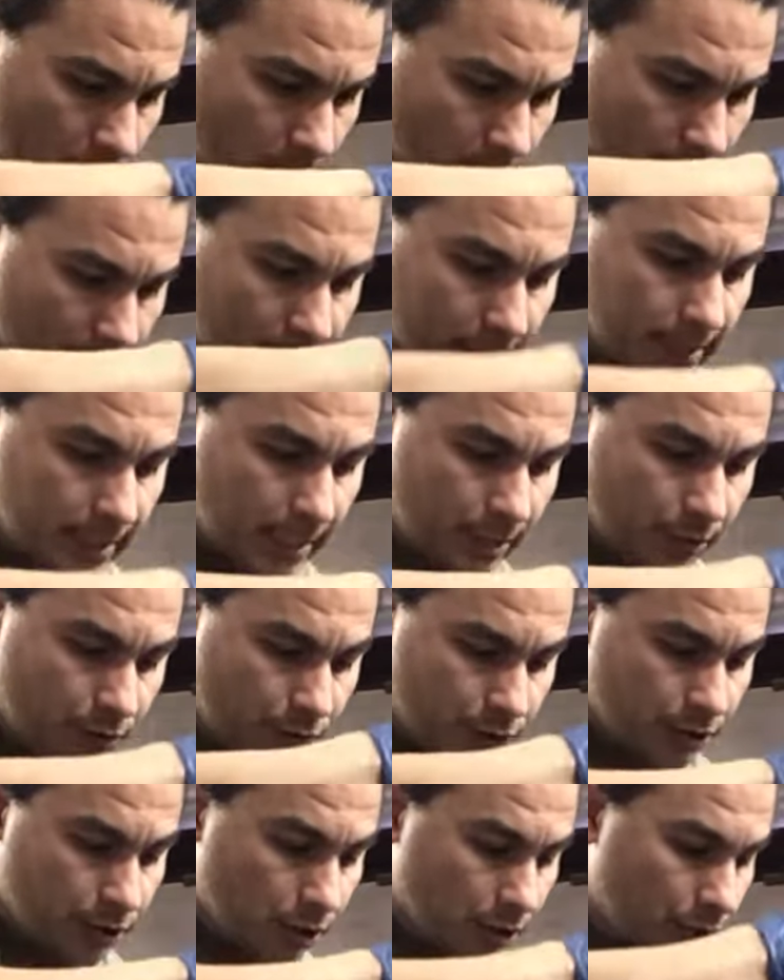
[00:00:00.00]
Like I said, you're
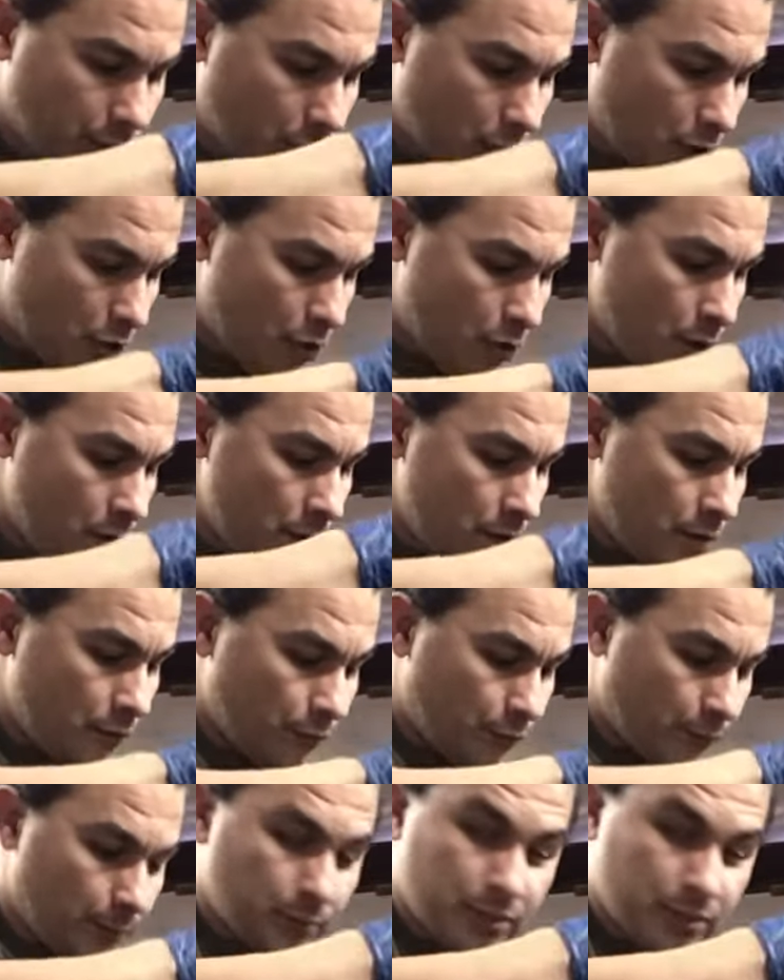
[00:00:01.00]
still going to go from